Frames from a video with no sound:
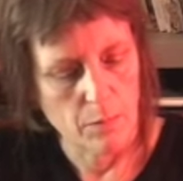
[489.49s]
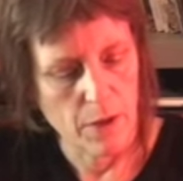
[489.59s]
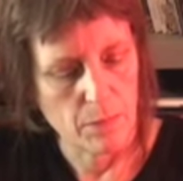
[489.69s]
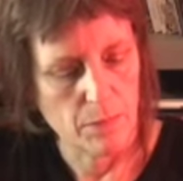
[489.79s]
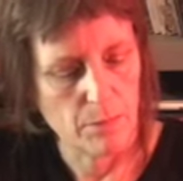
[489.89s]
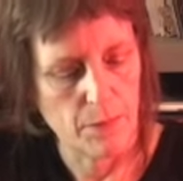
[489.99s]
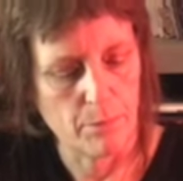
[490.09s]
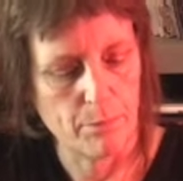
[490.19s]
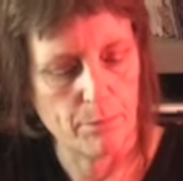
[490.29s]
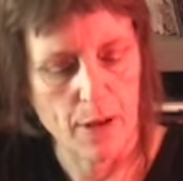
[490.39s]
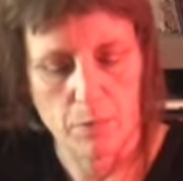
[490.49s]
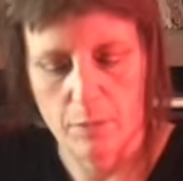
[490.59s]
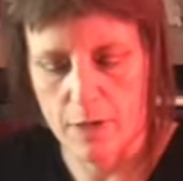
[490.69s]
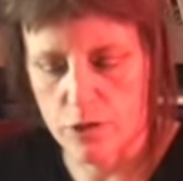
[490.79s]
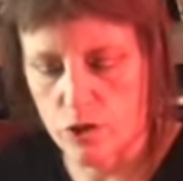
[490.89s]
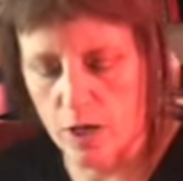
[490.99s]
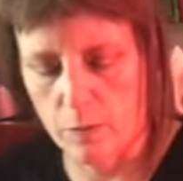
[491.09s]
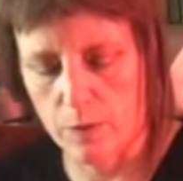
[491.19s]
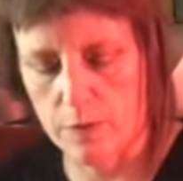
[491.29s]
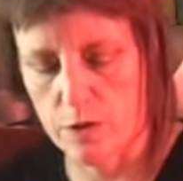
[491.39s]
paper mâché
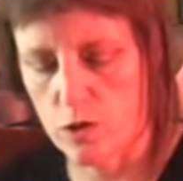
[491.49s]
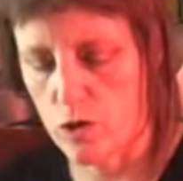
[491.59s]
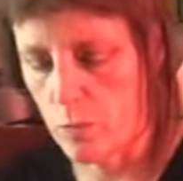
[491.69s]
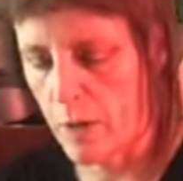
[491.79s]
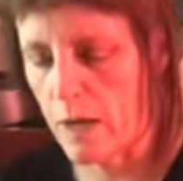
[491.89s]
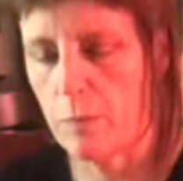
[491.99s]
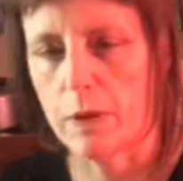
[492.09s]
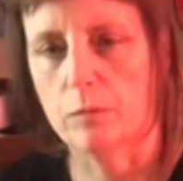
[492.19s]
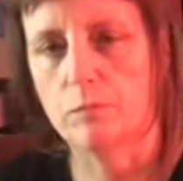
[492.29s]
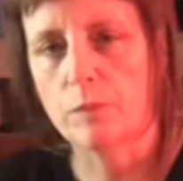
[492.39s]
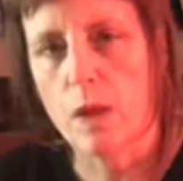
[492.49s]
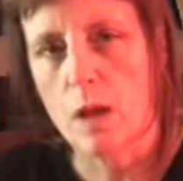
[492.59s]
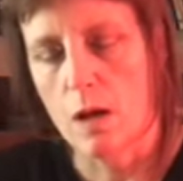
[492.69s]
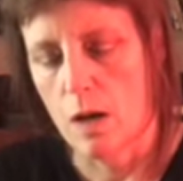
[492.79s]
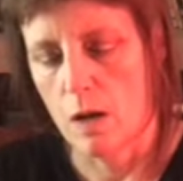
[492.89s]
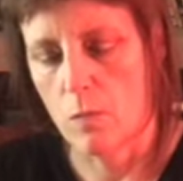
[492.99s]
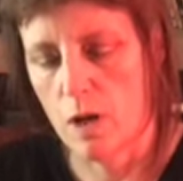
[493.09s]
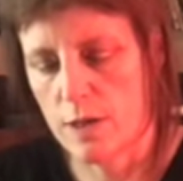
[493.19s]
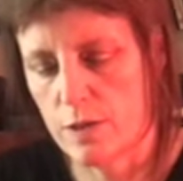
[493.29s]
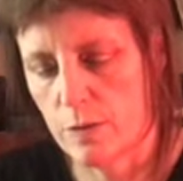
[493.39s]
with tissue paper. And what
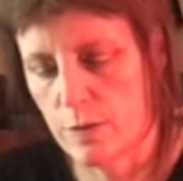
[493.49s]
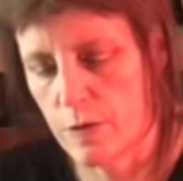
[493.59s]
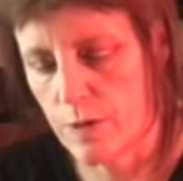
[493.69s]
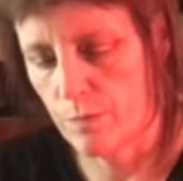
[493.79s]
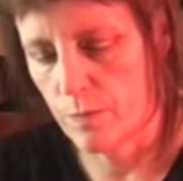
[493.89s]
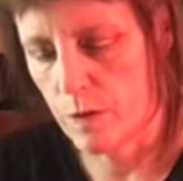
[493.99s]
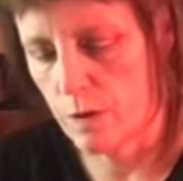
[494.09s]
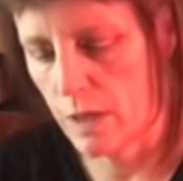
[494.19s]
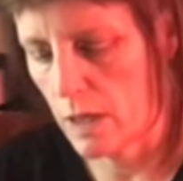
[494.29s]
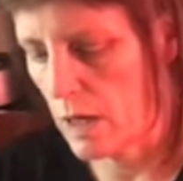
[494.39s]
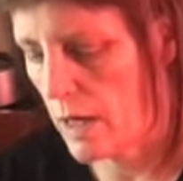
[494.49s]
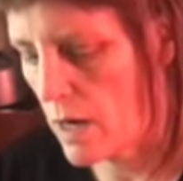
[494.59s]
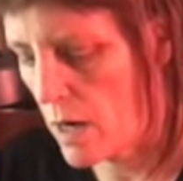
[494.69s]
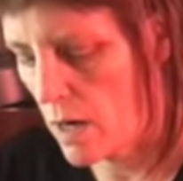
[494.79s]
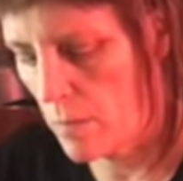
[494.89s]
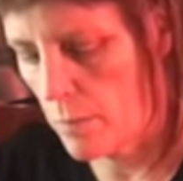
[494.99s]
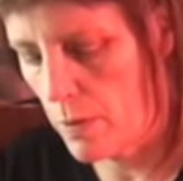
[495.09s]
I do is I crinkle it up,